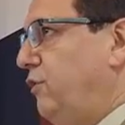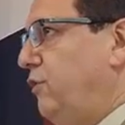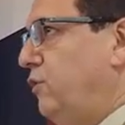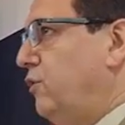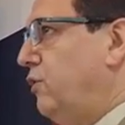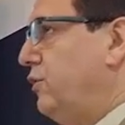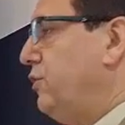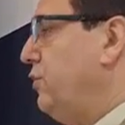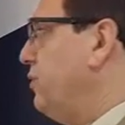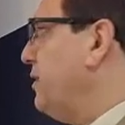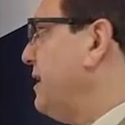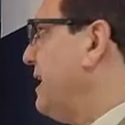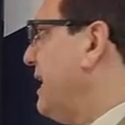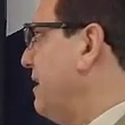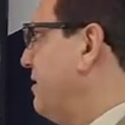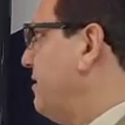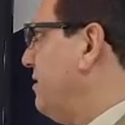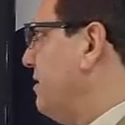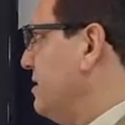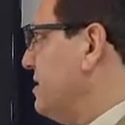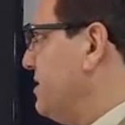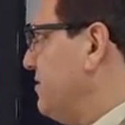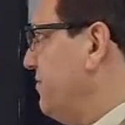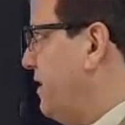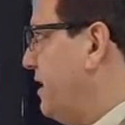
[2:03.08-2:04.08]
your catheter
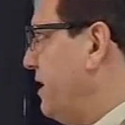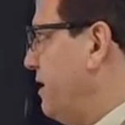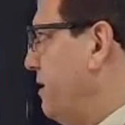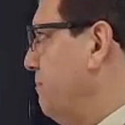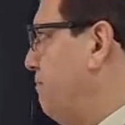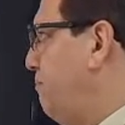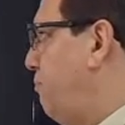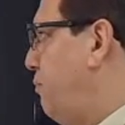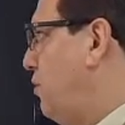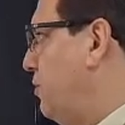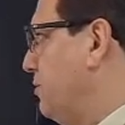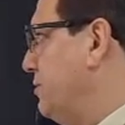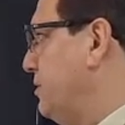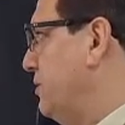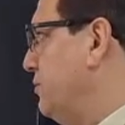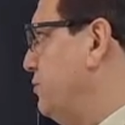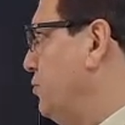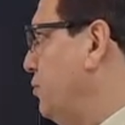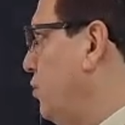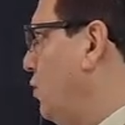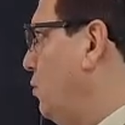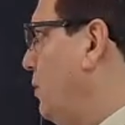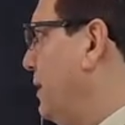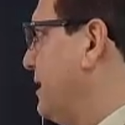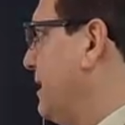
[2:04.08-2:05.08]
is very important to
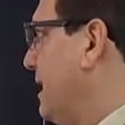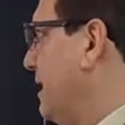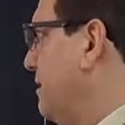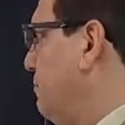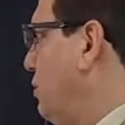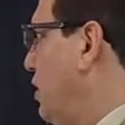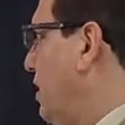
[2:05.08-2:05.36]
know what catheter.